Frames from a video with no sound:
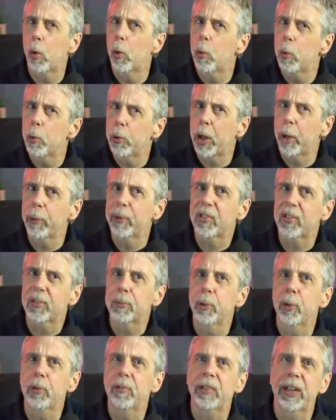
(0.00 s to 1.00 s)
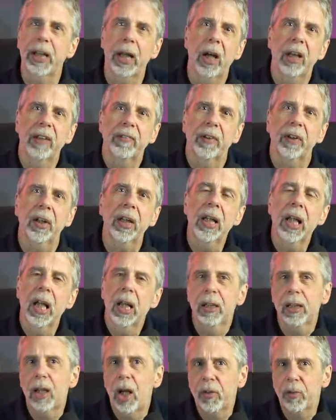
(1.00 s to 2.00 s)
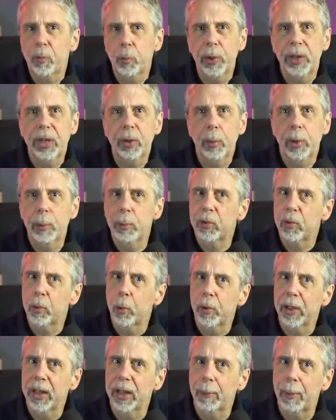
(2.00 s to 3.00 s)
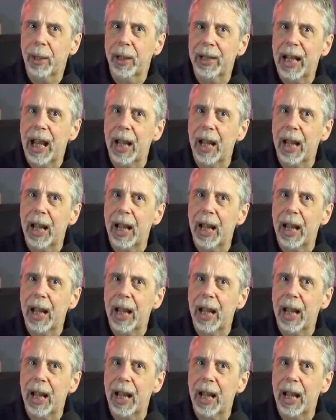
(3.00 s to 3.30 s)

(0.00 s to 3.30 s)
all going smoothly either. Last week, we were talking about